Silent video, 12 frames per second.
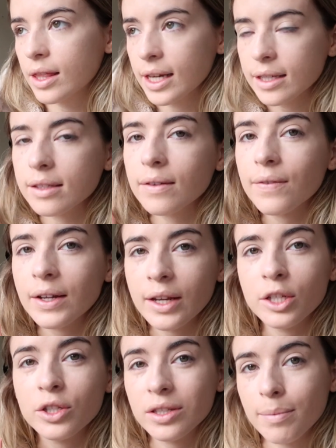This
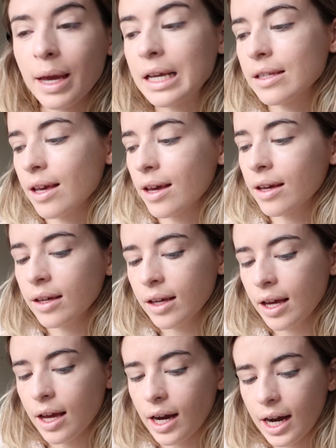foundation is amazing,
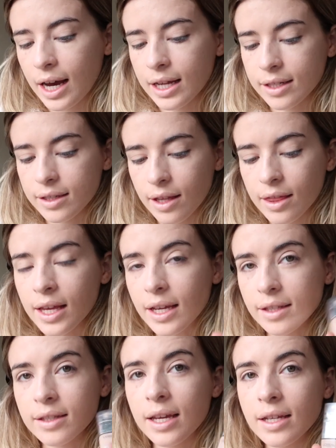and
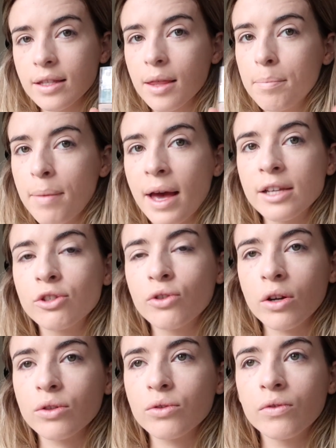this is the best
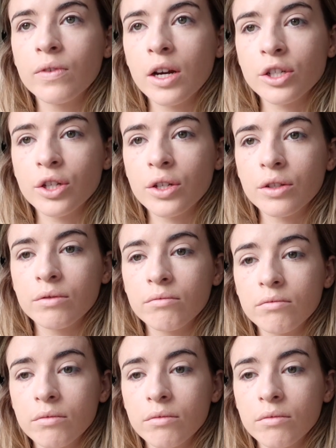drugstore version